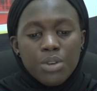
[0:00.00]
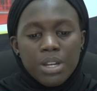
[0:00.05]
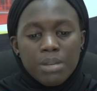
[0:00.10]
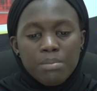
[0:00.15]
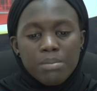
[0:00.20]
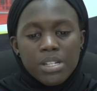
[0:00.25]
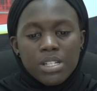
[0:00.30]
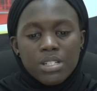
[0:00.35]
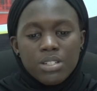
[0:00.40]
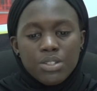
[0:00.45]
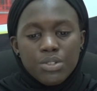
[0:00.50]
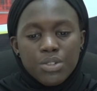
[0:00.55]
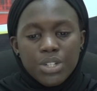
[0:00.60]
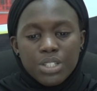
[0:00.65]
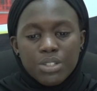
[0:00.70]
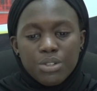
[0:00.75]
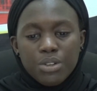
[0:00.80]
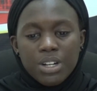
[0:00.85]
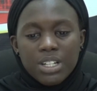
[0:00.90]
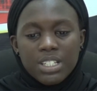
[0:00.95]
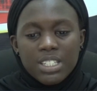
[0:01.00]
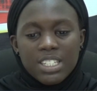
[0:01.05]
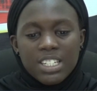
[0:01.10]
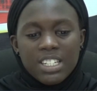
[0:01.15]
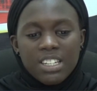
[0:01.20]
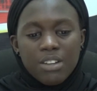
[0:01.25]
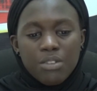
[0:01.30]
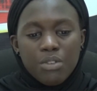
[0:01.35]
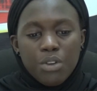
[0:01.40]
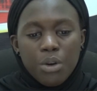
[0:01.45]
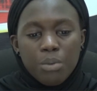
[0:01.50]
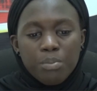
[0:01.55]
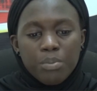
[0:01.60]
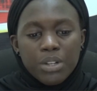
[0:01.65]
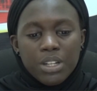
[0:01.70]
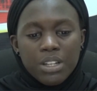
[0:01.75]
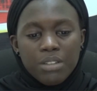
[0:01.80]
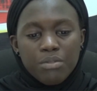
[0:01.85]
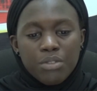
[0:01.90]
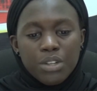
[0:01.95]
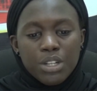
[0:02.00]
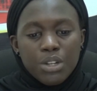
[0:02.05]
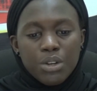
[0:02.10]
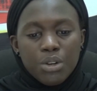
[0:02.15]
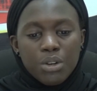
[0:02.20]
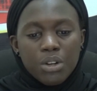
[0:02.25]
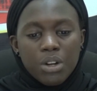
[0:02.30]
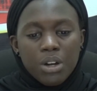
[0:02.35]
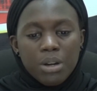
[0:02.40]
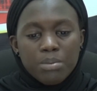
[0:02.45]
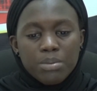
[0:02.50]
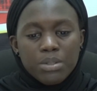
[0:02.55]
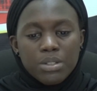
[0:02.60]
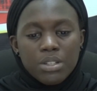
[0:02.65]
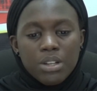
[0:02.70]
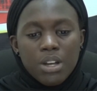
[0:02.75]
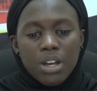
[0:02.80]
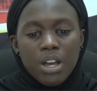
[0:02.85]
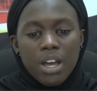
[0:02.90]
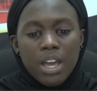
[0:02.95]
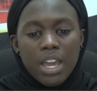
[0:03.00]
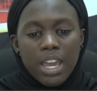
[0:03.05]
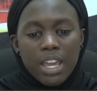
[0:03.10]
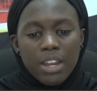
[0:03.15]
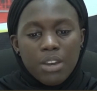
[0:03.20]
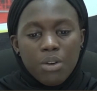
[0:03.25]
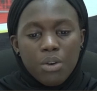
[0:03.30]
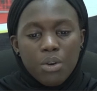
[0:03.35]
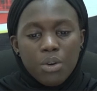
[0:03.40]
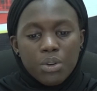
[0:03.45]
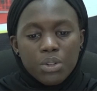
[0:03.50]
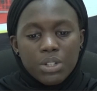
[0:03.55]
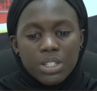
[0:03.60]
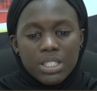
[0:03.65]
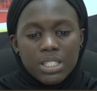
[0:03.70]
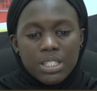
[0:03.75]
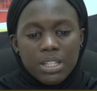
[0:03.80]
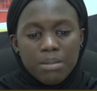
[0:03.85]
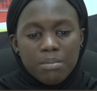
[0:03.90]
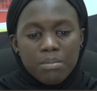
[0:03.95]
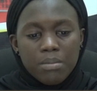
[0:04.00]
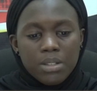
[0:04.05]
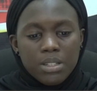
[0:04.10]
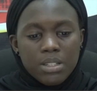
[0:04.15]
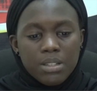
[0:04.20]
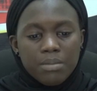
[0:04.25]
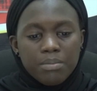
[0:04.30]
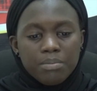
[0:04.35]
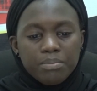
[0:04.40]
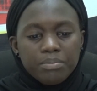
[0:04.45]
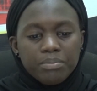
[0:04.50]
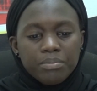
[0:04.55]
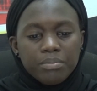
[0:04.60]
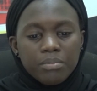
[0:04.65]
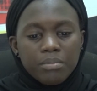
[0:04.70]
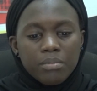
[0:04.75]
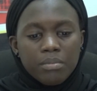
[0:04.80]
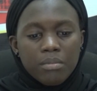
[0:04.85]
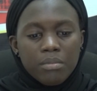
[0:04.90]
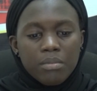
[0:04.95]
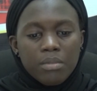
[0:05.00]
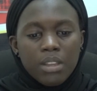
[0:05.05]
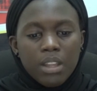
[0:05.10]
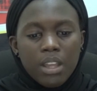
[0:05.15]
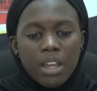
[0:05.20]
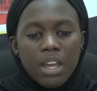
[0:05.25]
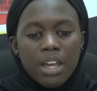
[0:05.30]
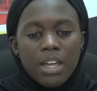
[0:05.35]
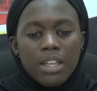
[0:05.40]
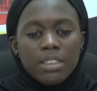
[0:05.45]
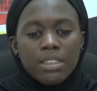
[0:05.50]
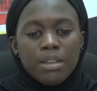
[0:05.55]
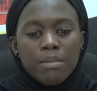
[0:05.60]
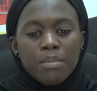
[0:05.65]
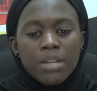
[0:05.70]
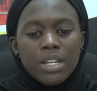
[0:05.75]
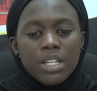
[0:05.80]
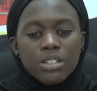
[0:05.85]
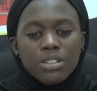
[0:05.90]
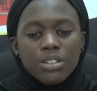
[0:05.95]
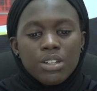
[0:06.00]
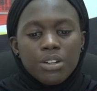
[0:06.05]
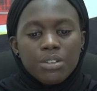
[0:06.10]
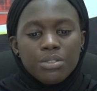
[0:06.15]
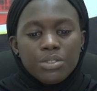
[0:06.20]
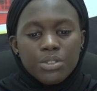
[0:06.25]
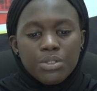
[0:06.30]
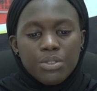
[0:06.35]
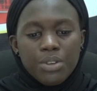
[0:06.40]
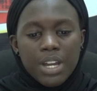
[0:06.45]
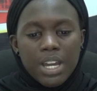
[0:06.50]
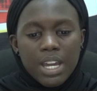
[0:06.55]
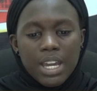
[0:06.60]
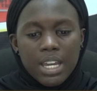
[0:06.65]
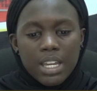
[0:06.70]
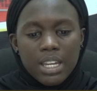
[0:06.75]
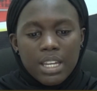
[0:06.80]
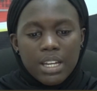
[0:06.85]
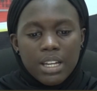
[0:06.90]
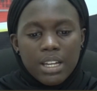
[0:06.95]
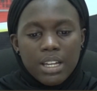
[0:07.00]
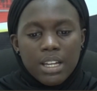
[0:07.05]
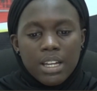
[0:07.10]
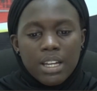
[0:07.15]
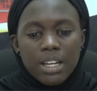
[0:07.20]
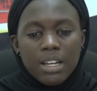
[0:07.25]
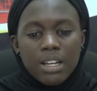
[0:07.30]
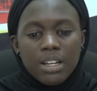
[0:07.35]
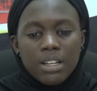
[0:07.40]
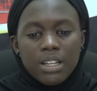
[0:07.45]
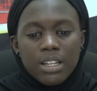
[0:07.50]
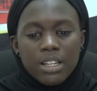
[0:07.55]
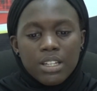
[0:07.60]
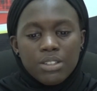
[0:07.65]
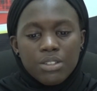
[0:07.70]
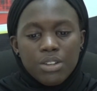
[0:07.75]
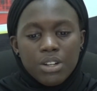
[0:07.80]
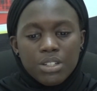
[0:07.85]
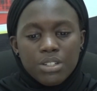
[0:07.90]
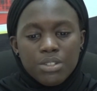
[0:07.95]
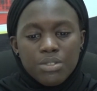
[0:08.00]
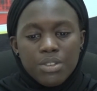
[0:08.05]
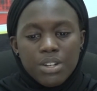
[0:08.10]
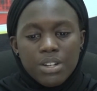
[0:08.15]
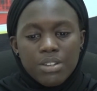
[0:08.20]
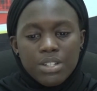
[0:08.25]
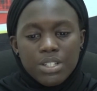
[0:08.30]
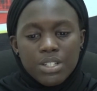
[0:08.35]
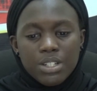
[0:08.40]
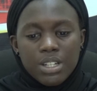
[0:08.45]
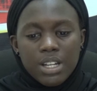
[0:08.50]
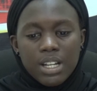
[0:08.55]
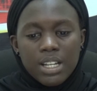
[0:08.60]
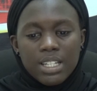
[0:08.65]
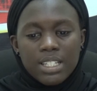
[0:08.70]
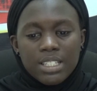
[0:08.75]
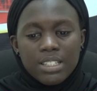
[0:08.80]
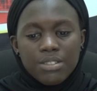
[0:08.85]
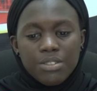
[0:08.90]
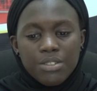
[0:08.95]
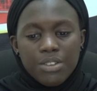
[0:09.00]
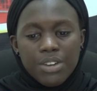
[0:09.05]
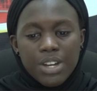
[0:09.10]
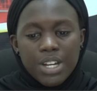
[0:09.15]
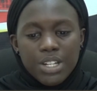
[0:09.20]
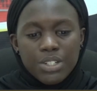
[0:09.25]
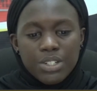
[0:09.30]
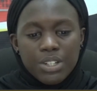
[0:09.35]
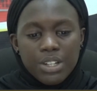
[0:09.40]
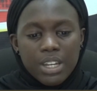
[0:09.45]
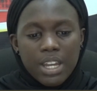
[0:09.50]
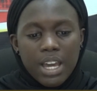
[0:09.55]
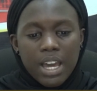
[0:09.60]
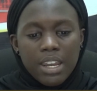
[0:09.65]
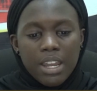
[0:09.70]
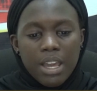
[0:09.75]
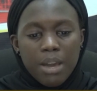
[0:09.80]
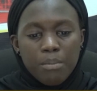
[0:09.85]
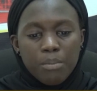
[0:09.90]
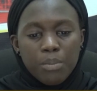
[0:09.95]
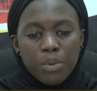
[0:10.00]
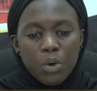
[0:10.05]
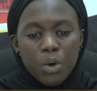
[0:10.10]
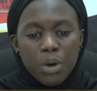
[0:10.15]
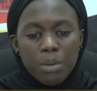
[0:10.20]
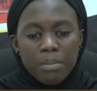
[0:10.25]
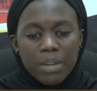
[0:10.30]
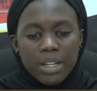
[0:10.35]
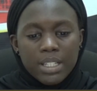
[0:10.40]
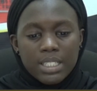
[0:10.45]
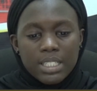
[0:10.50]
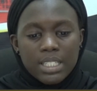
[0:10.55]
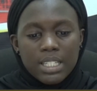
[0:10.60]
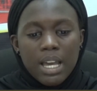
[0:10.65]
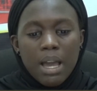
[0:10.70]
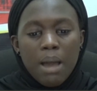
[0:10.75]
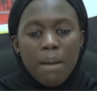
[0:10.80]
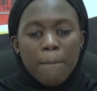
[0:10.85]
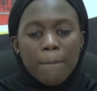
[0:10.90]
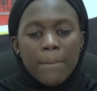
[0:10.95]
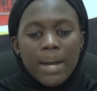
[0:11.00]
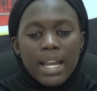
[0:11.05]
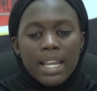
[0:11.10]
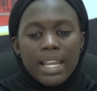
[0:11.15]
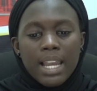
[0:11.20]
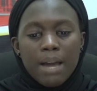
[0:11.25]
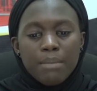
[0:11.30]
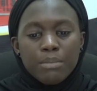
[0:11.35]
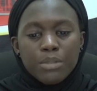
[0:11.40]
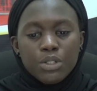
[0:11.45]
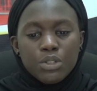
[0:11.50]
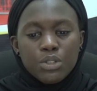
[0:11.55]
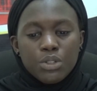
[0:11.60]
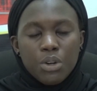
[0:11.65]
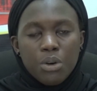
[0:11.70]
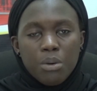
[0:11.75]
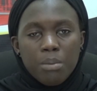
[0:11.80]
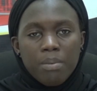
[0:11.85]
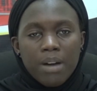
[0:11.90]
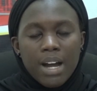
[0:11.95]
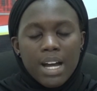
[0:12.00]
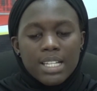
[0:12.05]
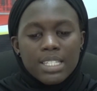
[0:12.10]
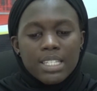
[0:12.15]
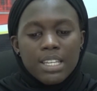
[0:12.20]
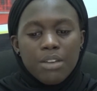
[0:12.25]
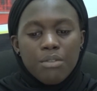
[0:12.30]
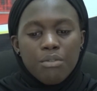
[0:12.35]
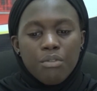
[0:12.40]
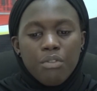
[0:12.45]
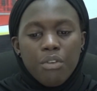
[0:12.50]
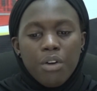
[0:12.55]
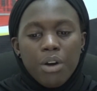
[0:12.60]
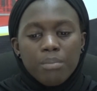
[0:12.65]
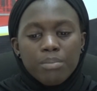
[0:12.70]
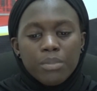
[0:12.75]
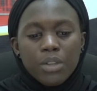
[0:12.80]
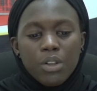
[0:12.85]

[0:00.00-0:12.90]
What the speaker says: Ministry to consider reopening video clubs and other things. The Minister of Trade, Industry, Regional Integration and Employment, by Lami Job, has informed